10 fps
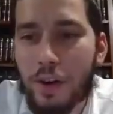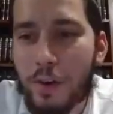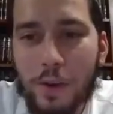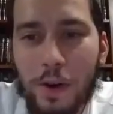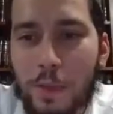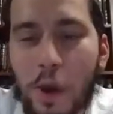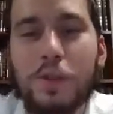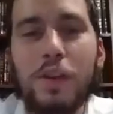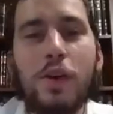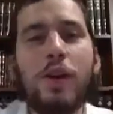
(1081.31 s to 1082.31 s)
You don't have to. If you
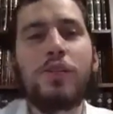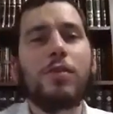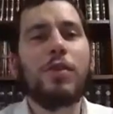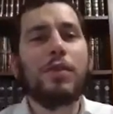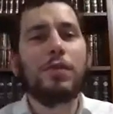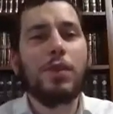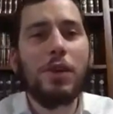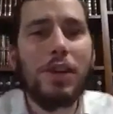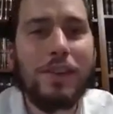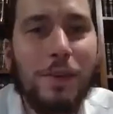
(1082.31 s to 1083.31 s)
posted a question, we'll definitely
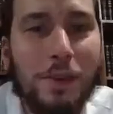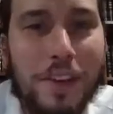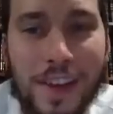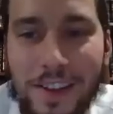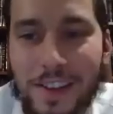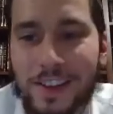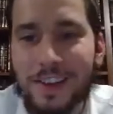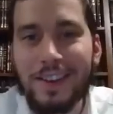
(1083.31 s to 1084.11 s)
read it and we'll discuss it.